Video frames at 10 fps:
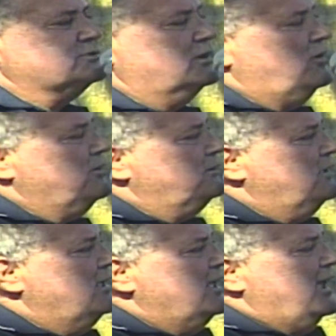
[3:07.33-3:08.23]

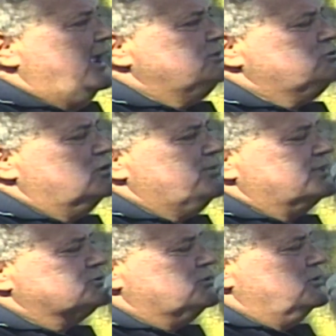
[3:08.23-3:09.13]
and join
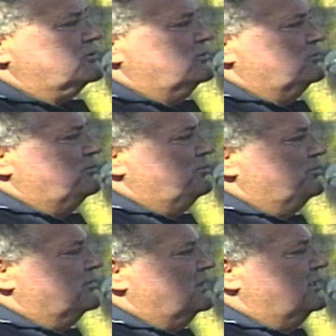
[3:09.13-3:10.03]
that circle.
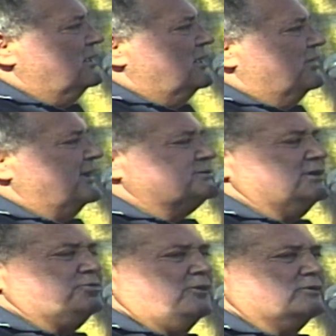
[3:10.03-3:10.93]
They'd
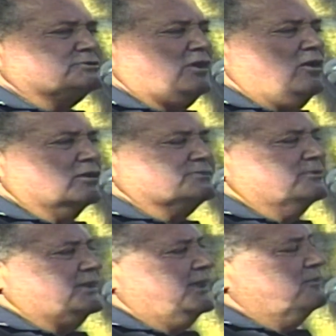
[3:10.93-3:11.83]
sit there in silence for
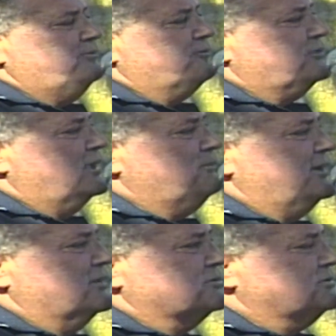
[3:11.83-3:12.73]
10 or 15
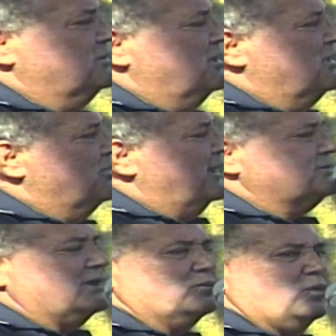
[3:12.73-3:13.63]
minutes. They'd
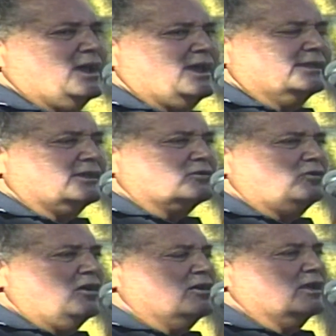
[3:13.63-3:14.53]
start wailing and
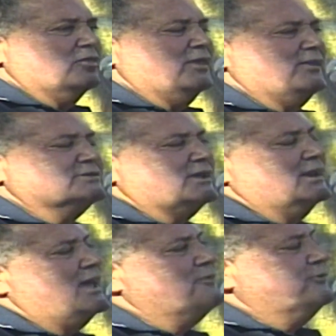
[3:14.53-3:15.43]
crying, then they'd start
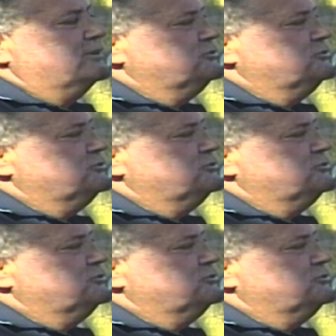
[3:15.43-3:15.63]
laughing and